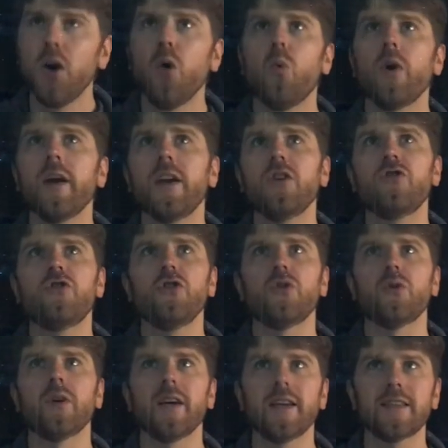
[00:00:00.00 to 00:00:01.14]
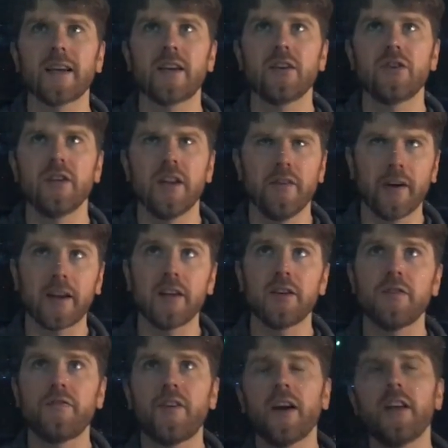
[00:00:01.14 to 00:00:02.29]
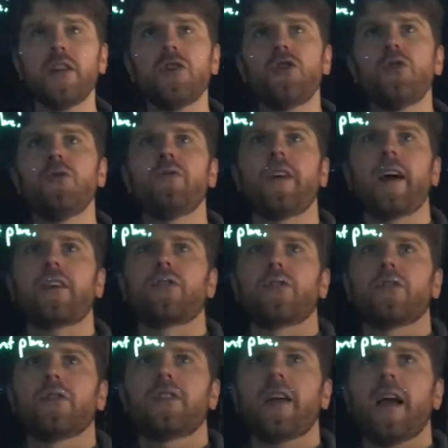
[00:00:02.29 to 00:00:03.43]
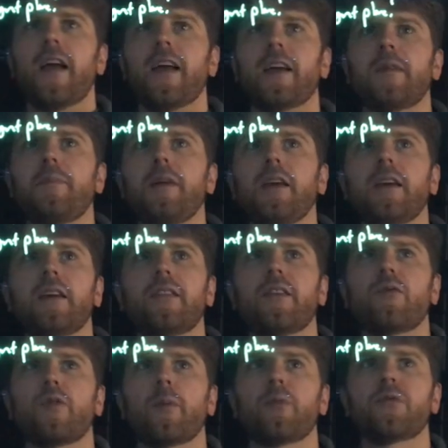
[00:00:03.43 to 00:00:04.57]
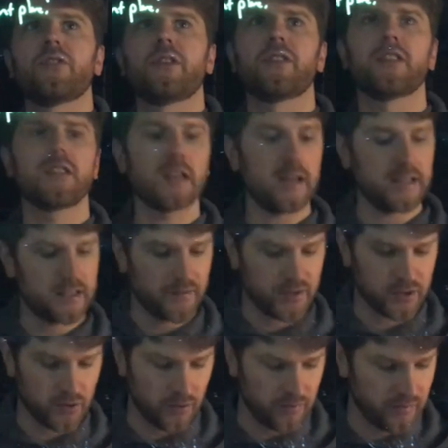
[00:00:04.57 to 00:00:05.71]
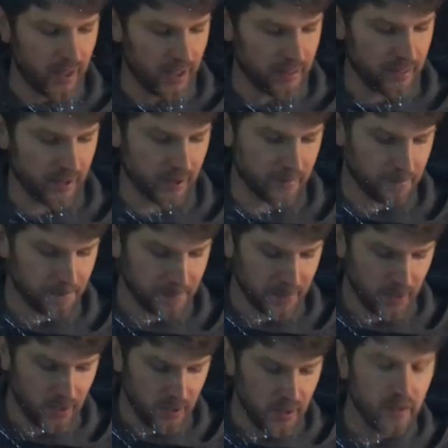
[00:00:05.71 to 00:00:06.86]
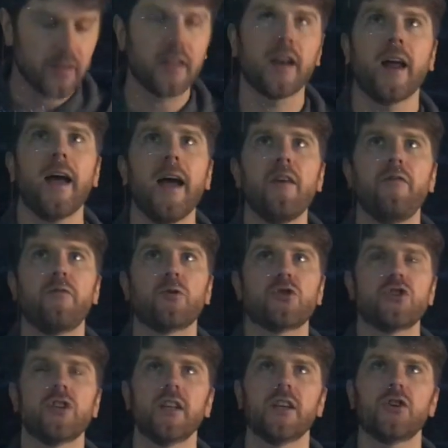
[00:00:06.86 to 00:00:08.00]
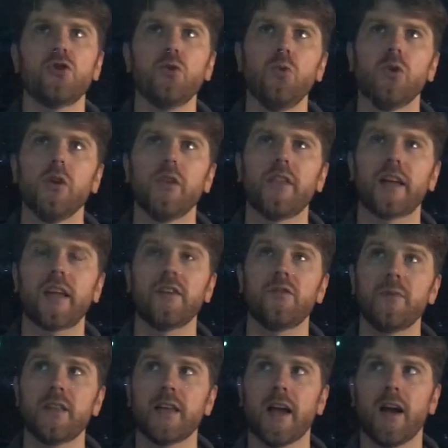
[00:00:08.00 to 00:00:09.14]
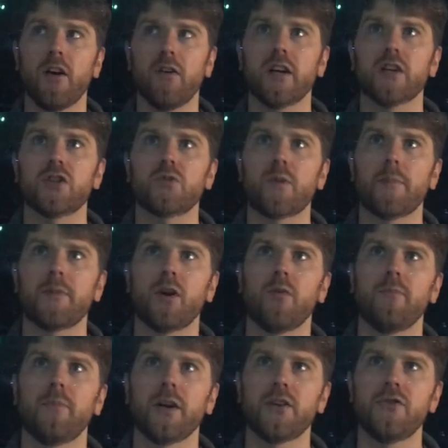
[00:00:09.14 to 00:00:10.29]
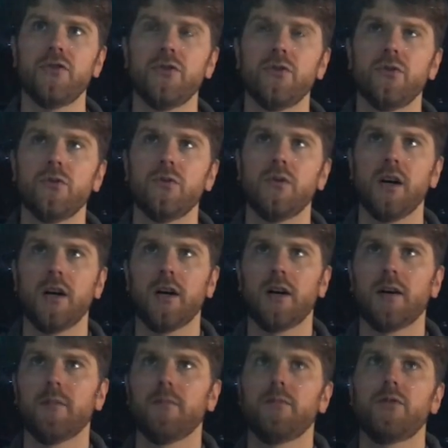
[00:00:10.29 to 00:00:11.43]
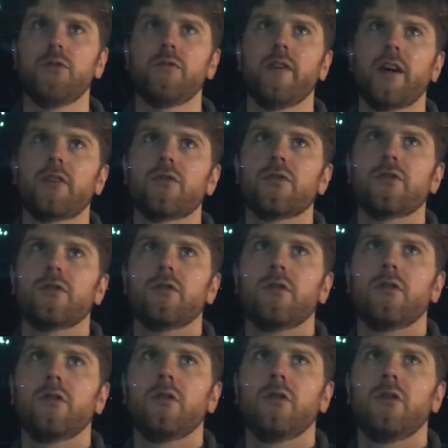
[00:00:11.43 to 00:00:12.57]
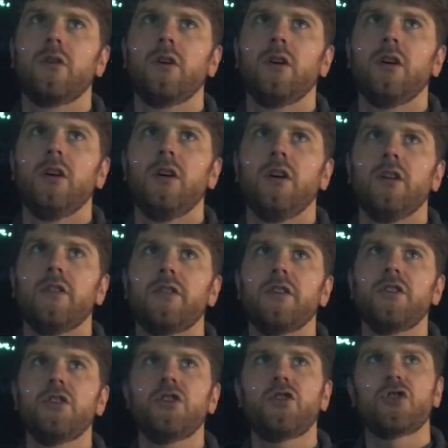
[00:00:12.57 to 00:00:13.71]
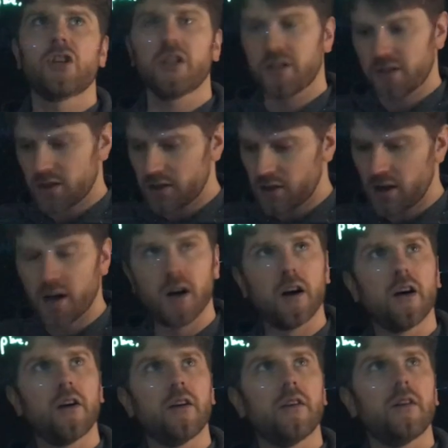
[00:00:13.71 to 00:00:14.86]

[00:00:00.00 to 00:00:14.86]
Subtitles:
What I could do is if I can define two vectors, A and B, that represent the sides of this little flat thing, then I have, fortunately, a tool that gives me the area swept out by two vectors. This is just the